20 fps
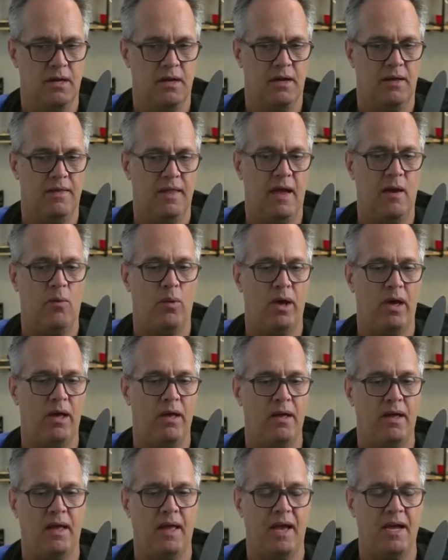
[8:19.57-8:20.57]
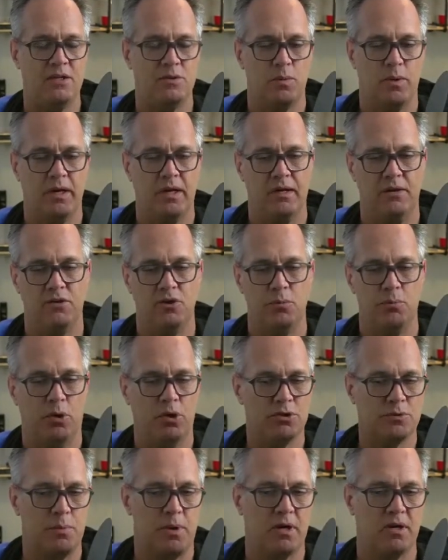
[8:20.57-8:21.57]
And that way, as we do
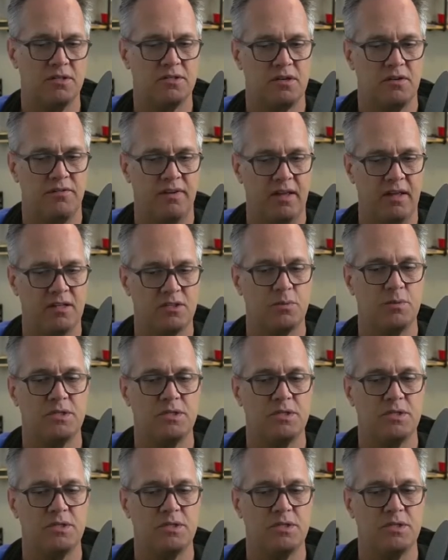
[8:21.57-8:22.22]
post-market surveillance,